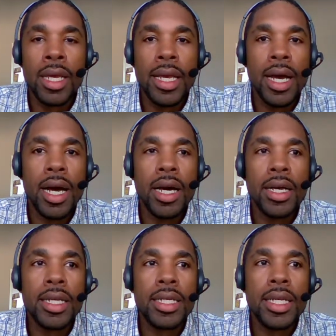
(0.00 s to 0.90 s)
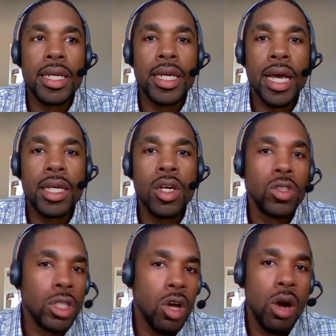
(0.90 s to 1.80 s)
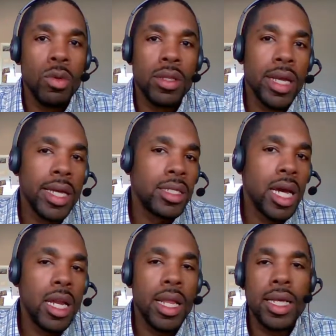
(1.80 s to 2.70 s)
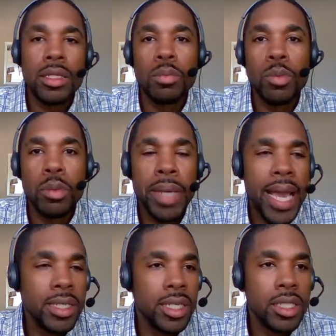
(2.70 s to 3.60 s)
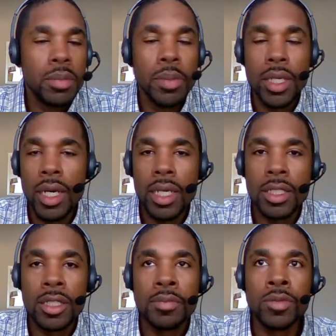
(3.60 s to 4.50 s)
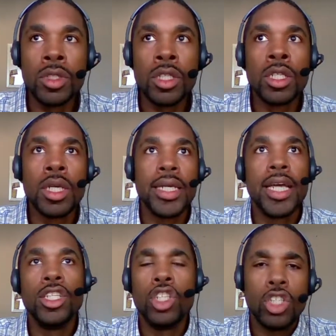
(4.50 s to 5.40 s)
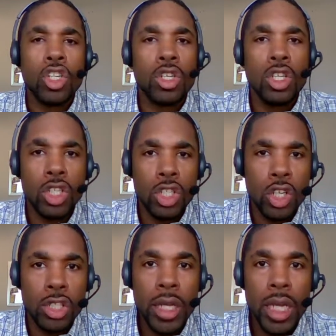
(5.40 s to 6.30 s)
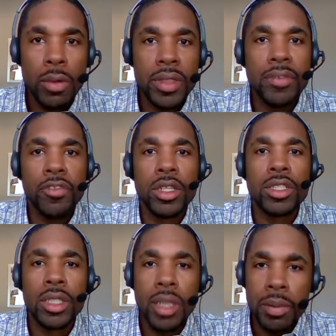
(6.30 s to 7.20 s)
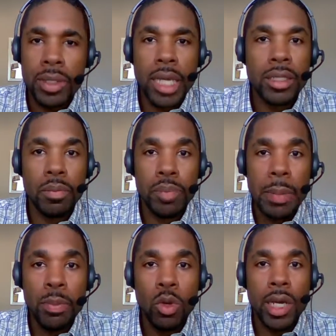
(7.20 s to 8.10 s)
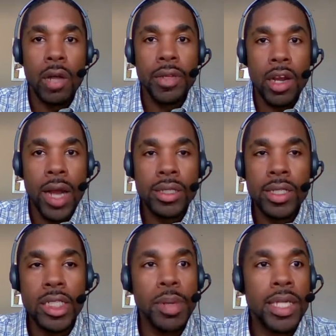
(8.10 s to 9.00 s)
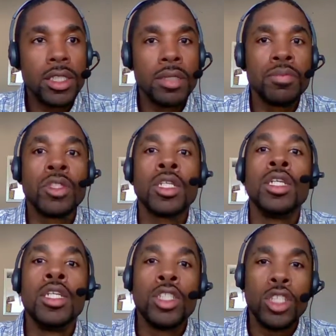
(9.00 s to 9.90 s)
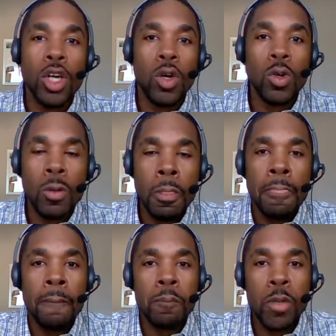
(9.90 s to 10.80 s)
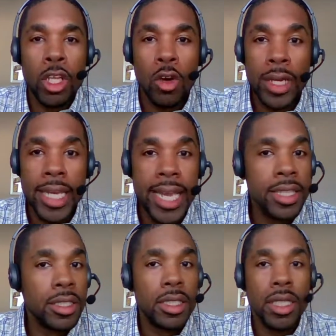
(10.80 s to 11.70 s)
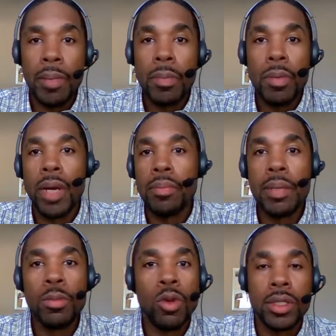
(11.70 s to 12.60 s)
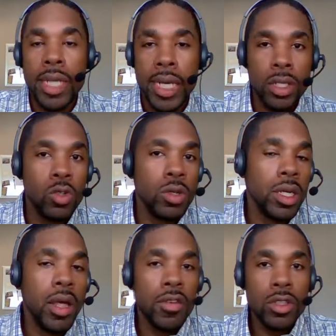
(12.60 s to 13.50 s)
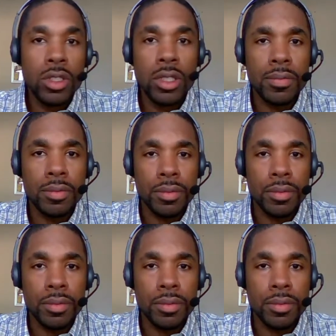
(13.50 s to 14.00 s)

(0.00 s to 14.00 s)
kind of goes along with like with patience because again you're dealing with different subsets of people in the healthcare IT space. So again, some people might be more technical than others,